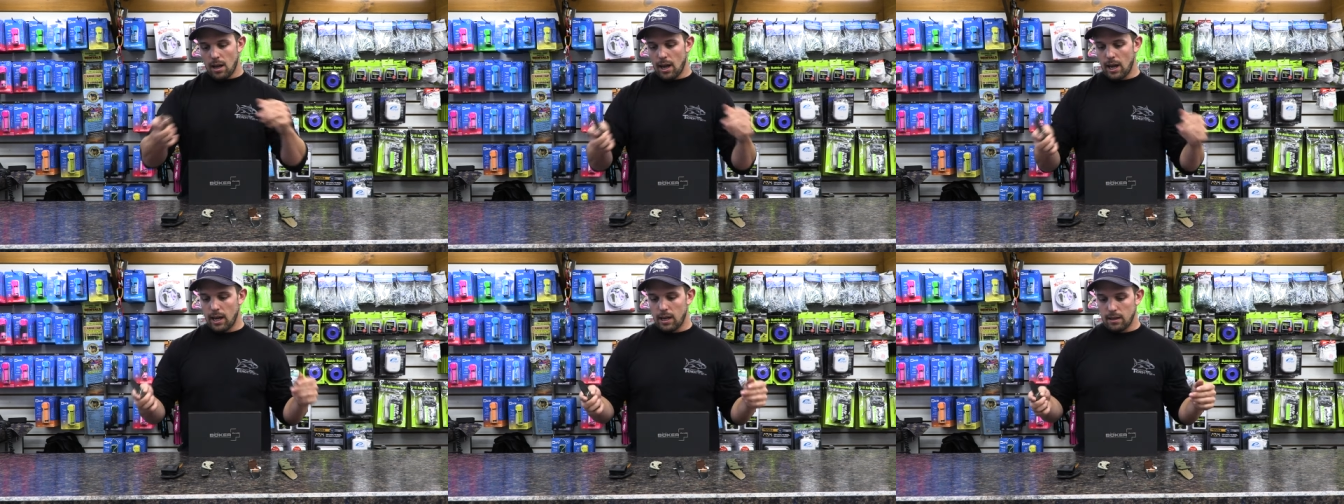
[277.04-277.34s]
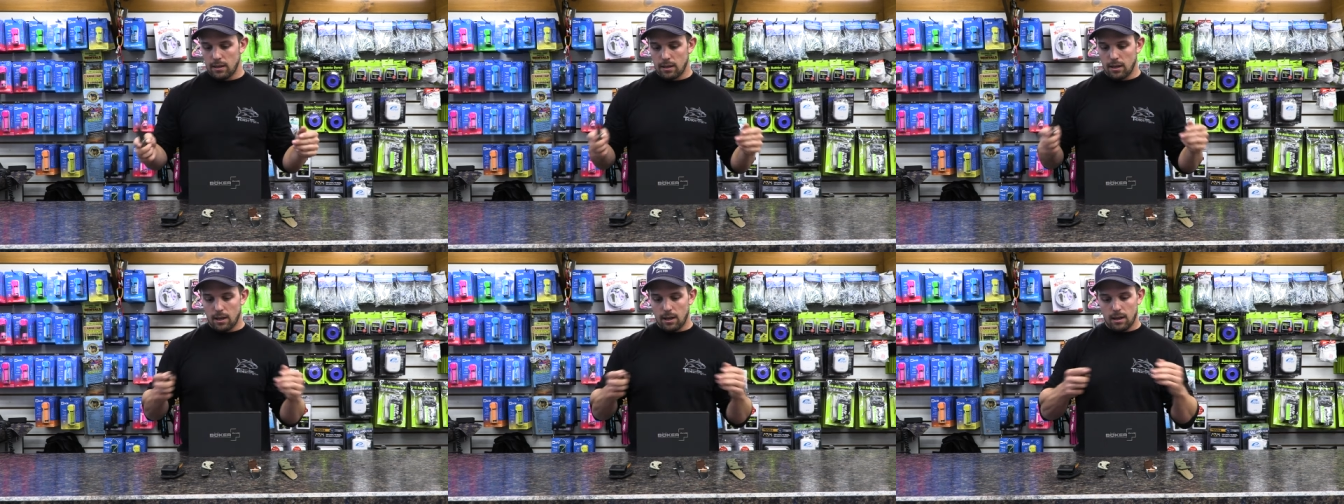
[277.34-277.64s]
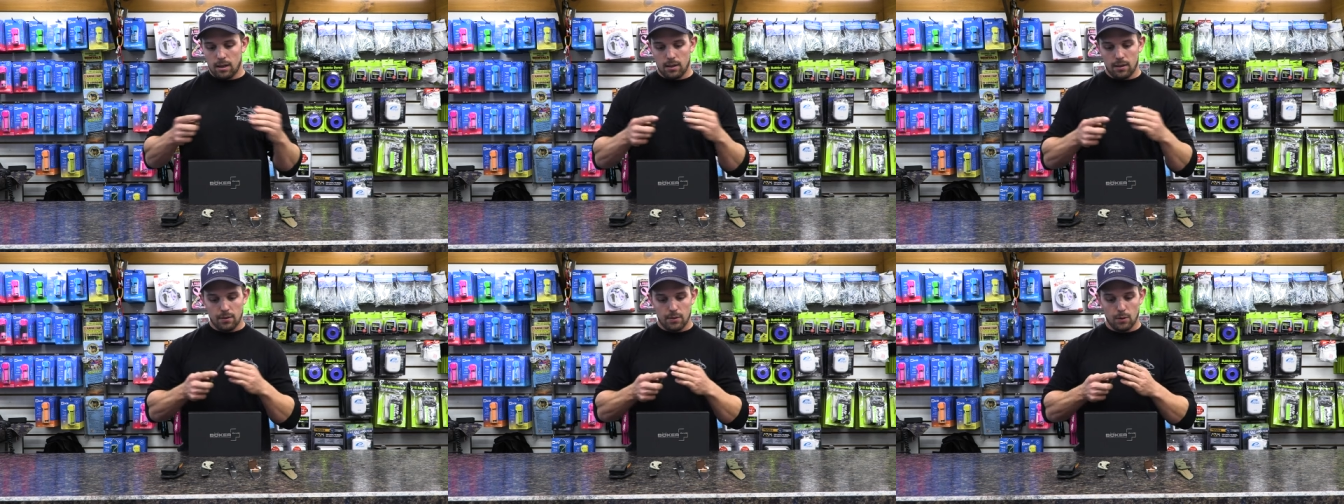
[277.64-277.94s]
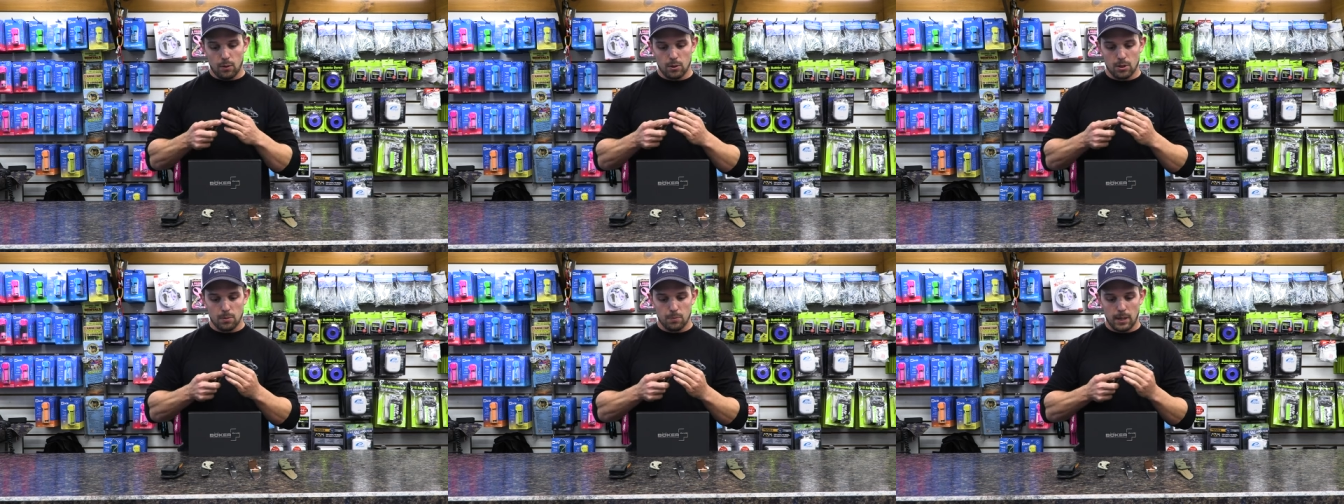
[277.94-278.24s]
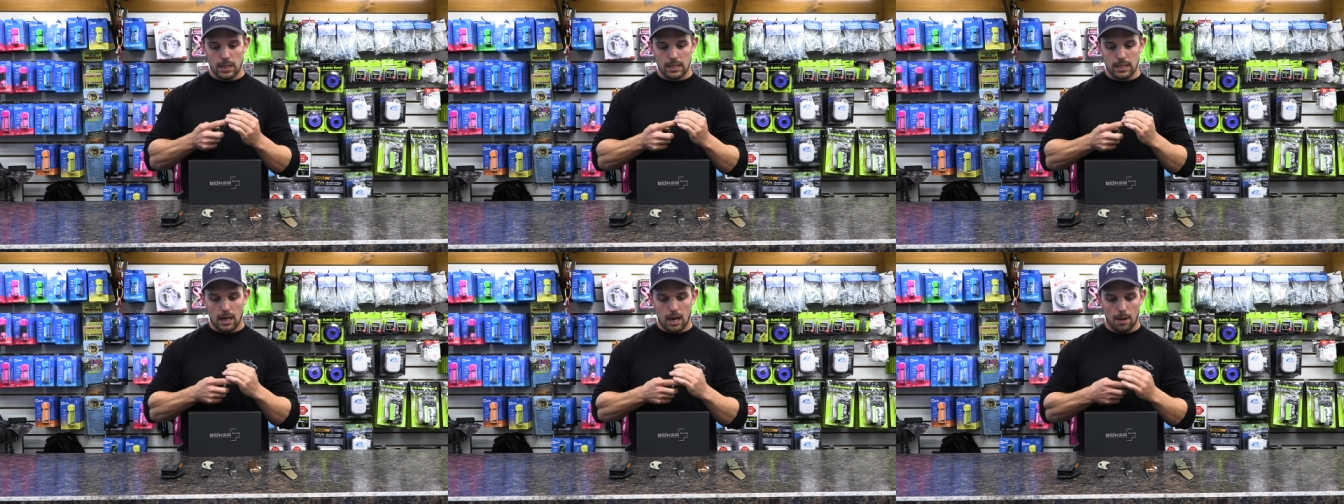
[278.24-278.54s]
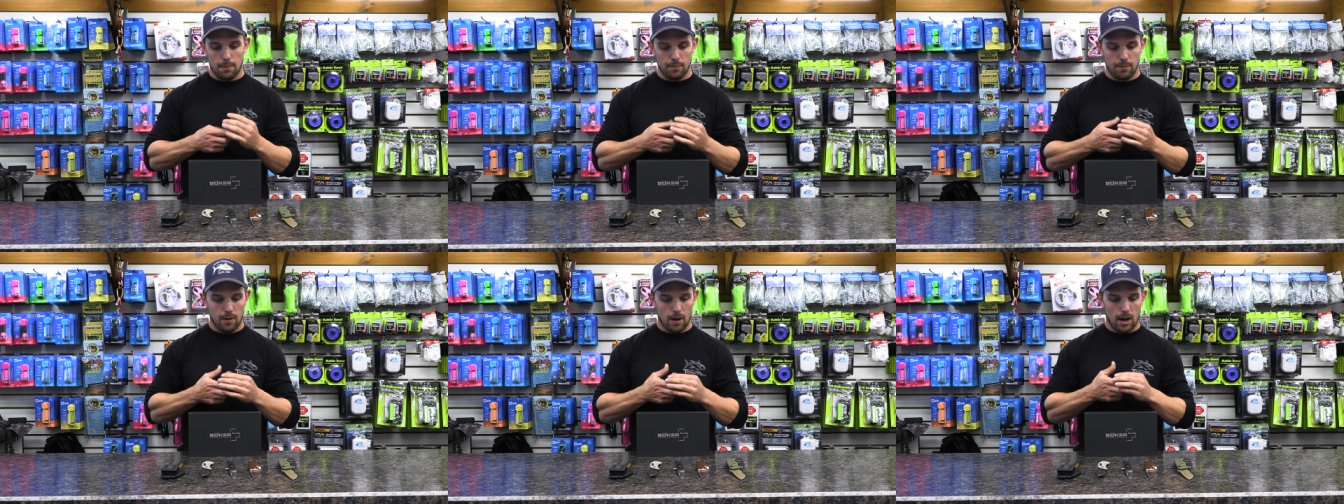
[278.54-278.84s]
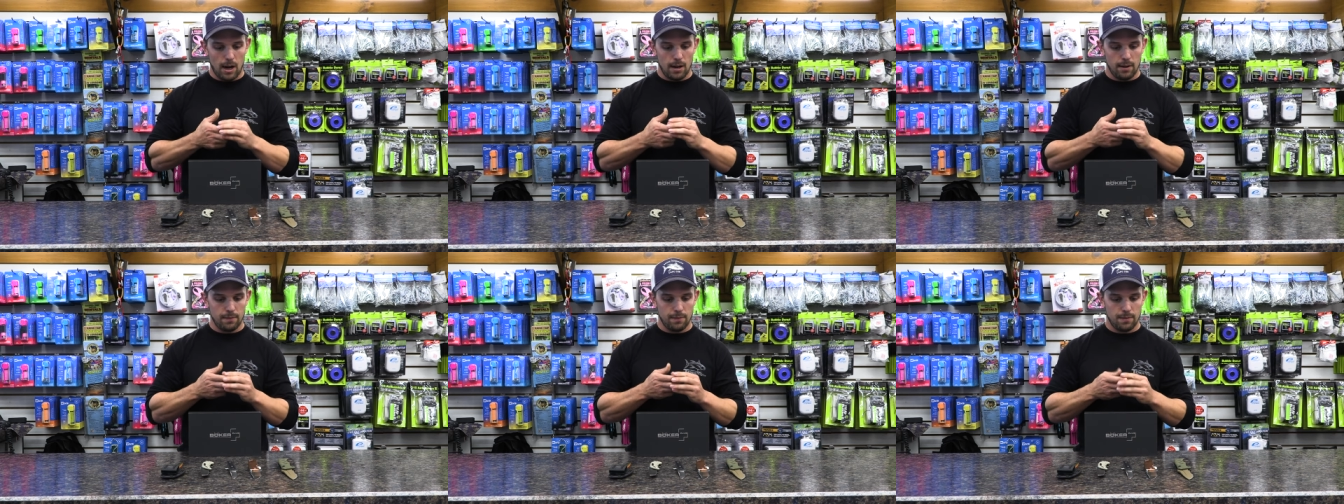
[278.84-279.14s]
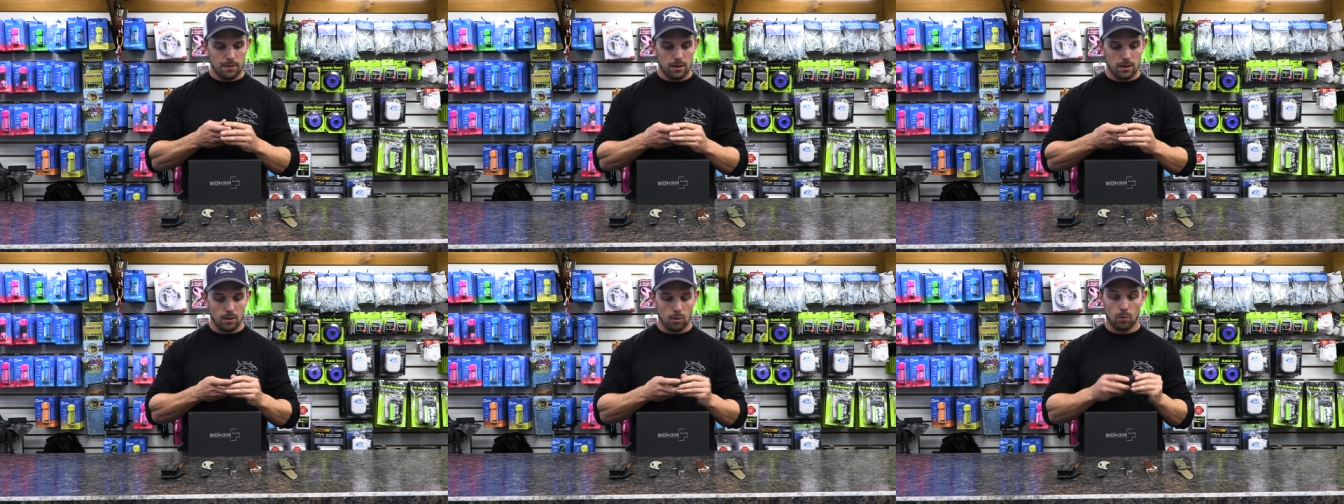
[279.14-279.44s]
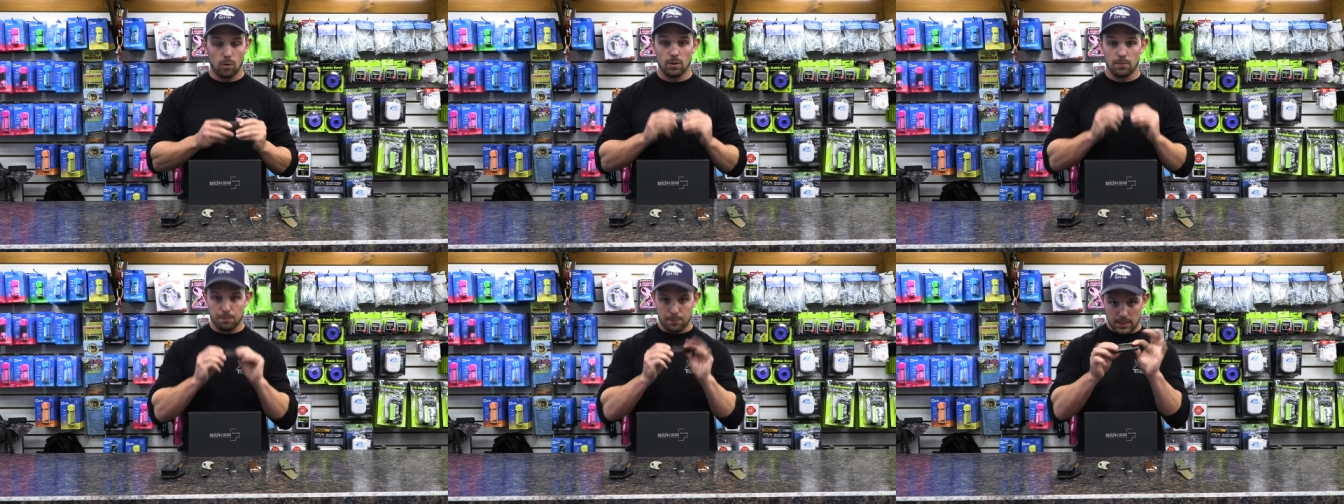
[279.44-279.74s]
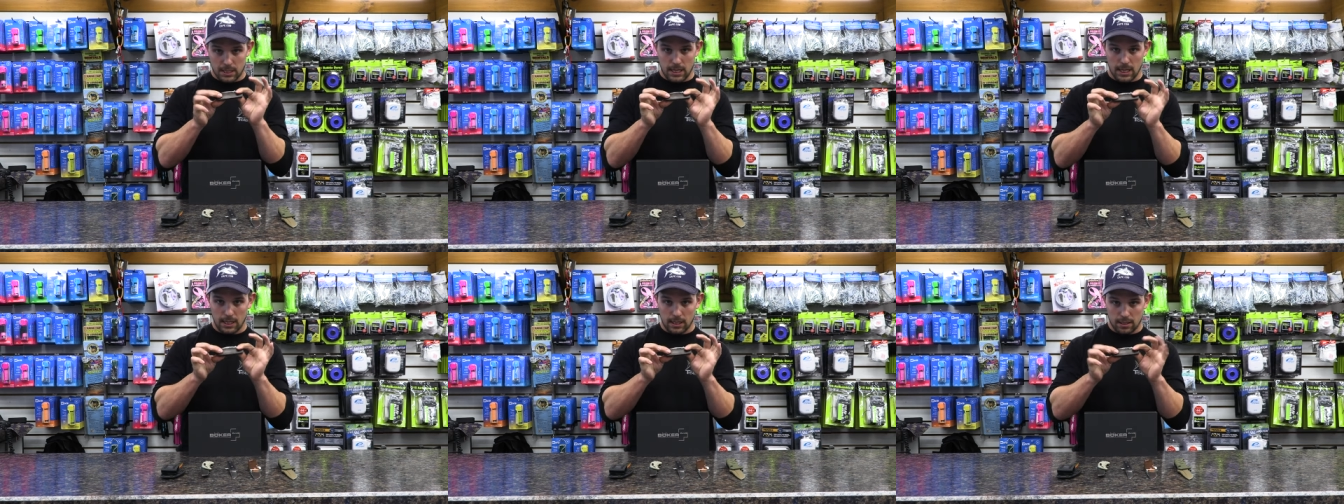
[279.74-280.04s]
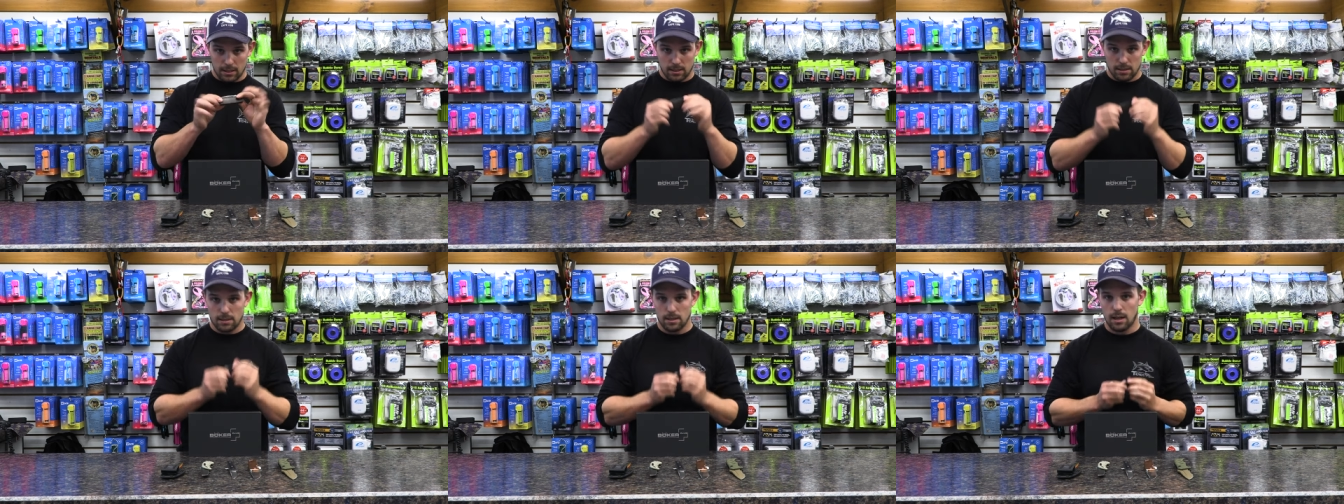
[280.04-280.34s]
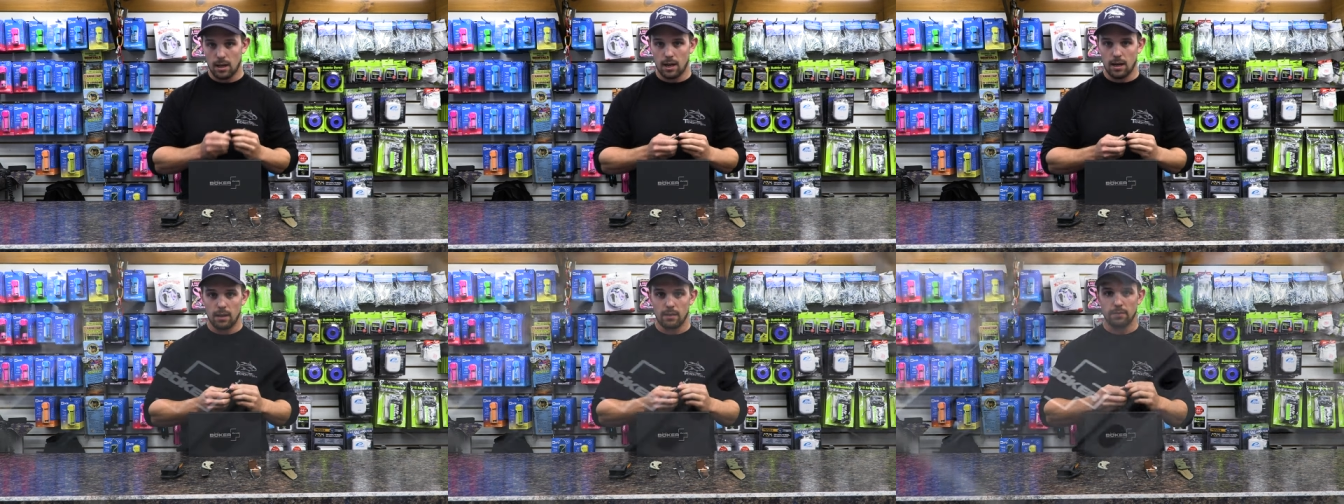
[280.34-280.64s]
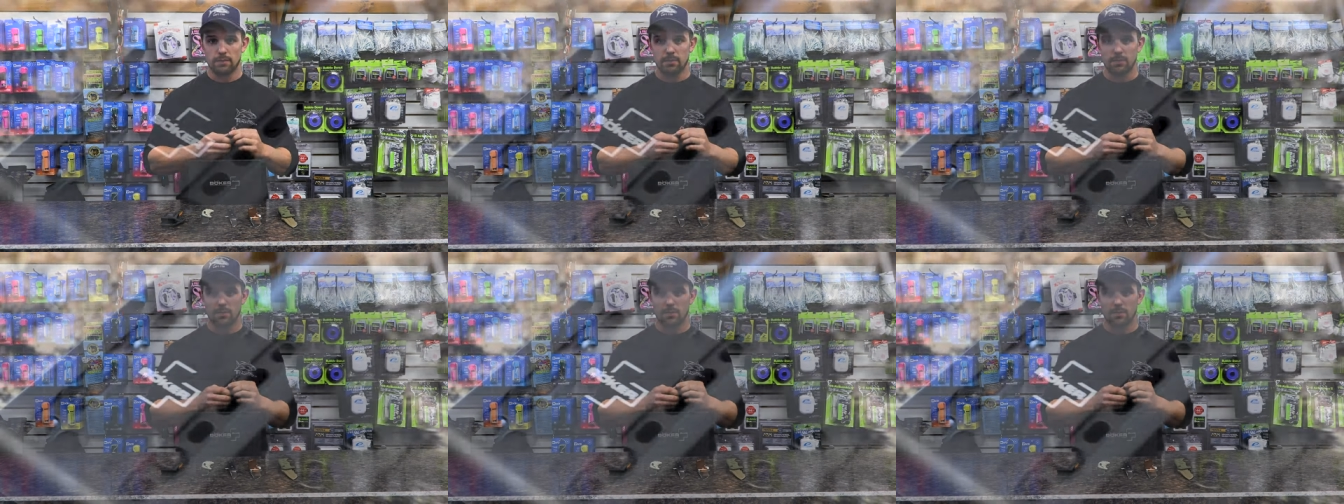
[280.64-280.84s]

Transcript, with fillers: And uh, those are my top five or six uh,